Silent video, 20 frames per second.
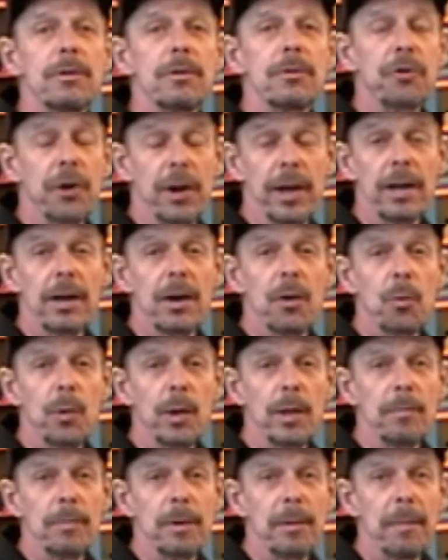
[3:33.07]
trailer
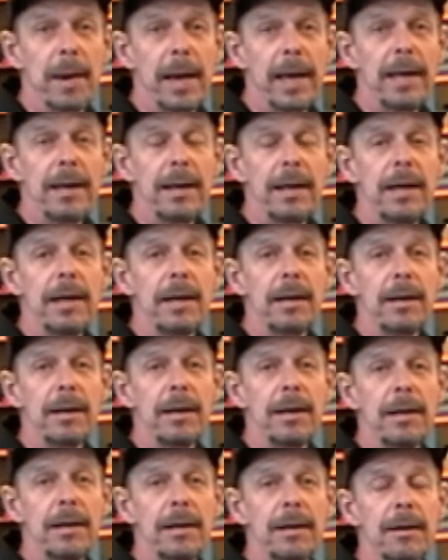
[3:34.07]
will be made
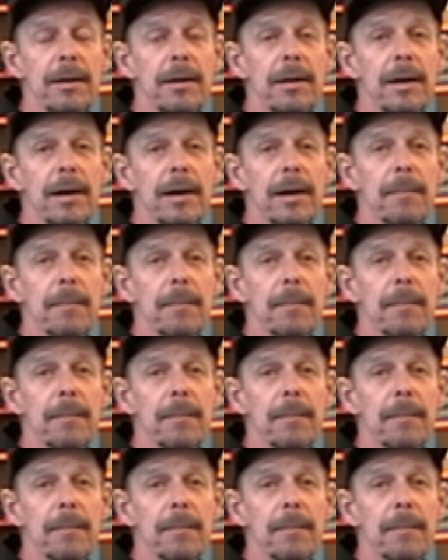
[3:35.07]
in